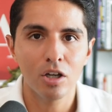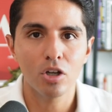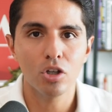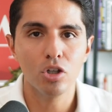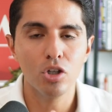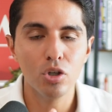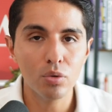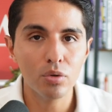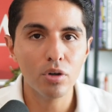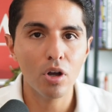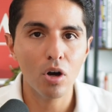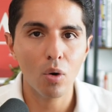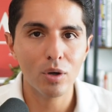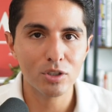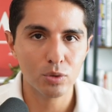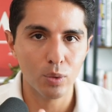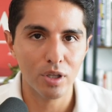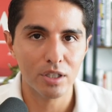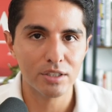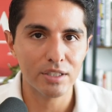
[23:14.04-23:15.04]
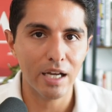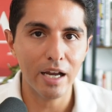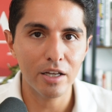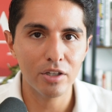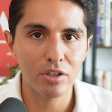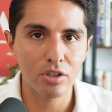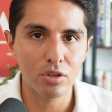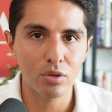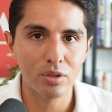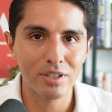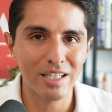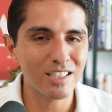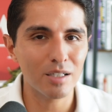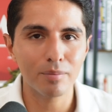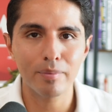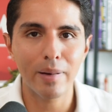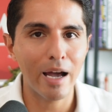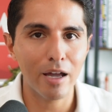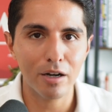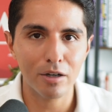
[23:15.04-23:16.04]
You know as well as I do, it
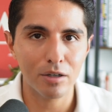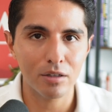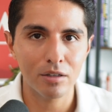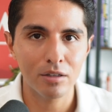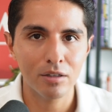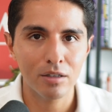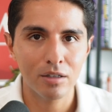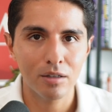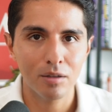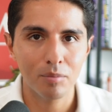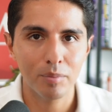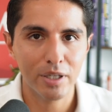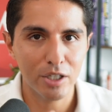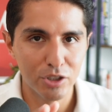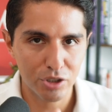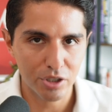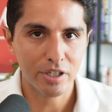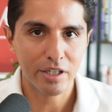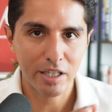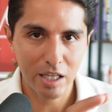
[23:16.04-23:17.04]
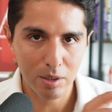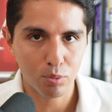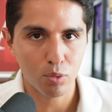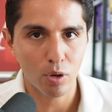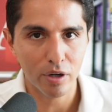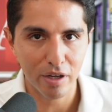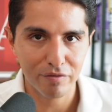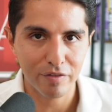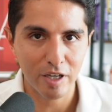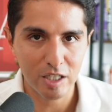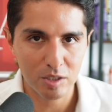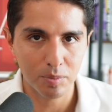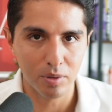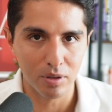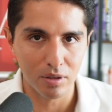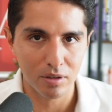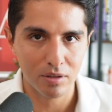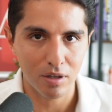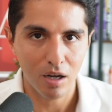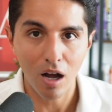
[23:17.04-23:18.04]
doesn't matter because you're going to keep running
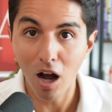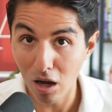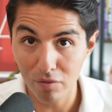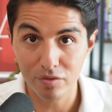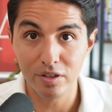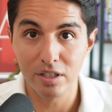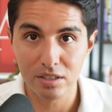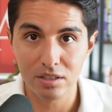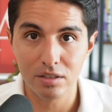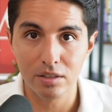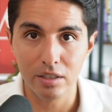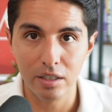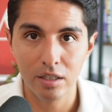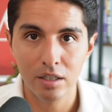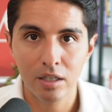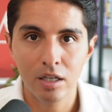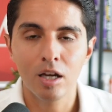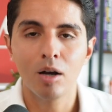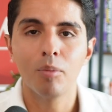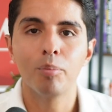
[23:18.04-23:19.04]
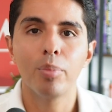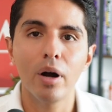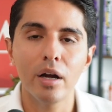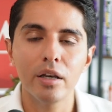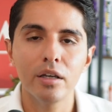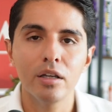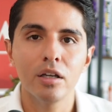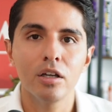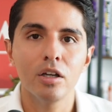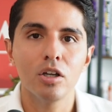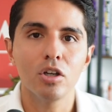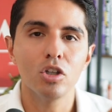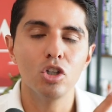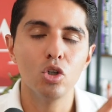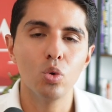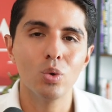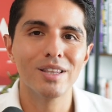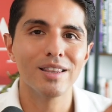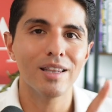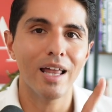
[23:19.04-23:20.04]
Facebook, obviously. But
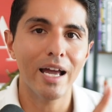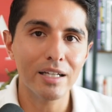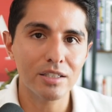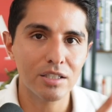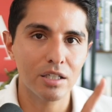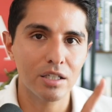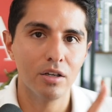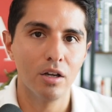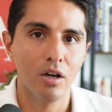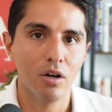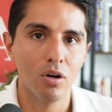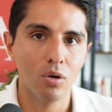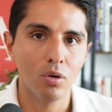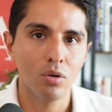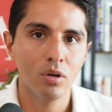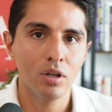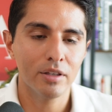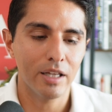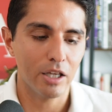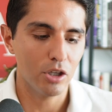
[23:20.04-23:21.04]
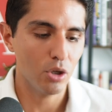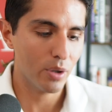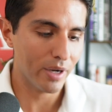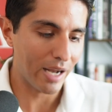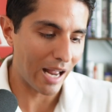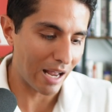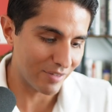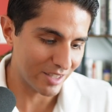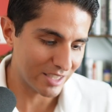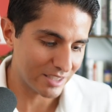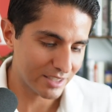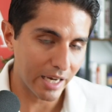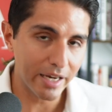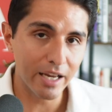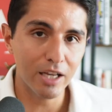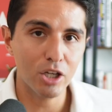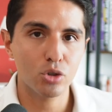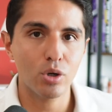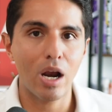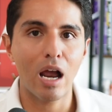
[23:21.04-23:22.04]
you would like to know that you could have a
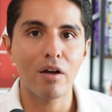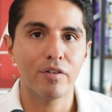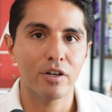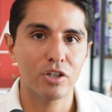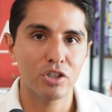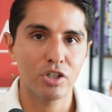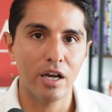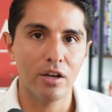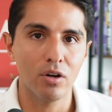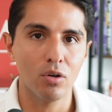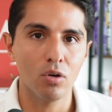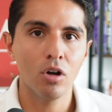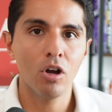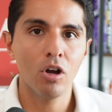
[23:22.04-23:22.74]
second traffic channel,